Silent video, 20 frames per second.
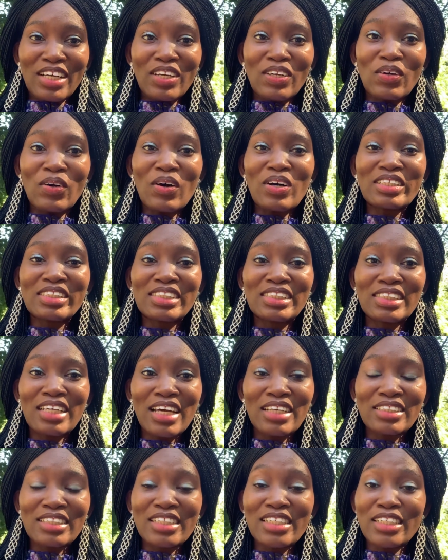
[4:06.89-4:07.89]
god
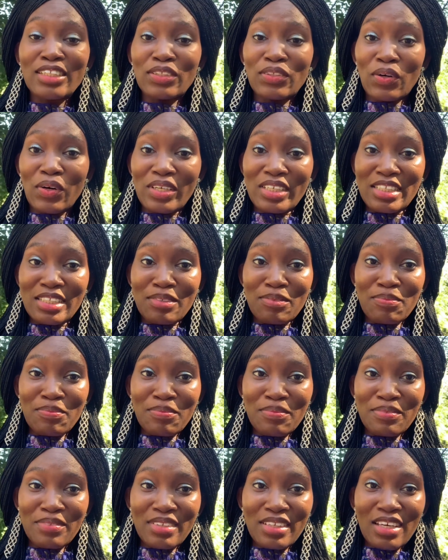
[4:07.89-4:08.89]
said ignore him
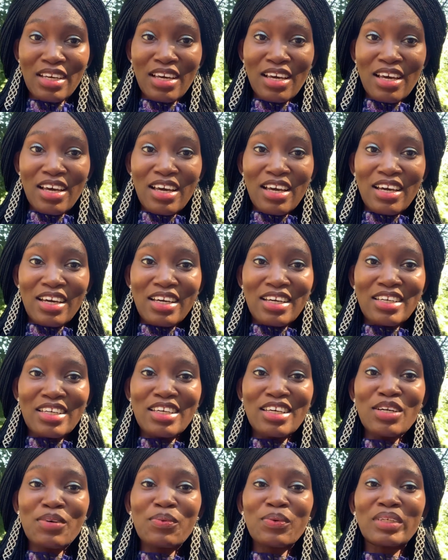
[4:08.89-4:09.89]

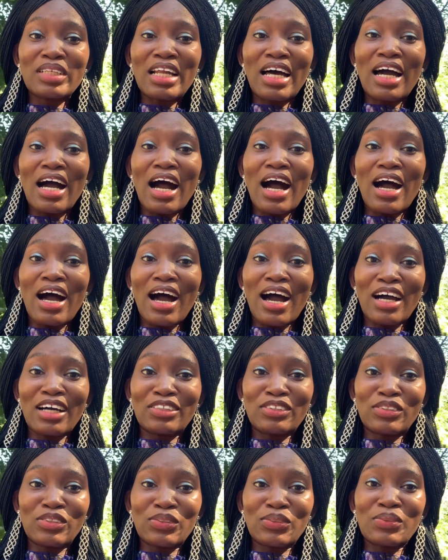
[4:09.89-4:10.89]
he will
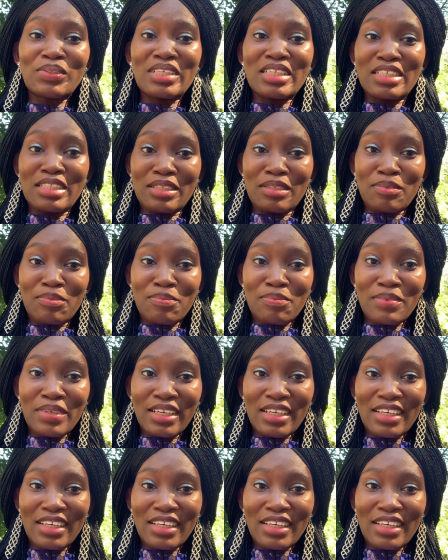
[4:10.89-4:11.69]
undo him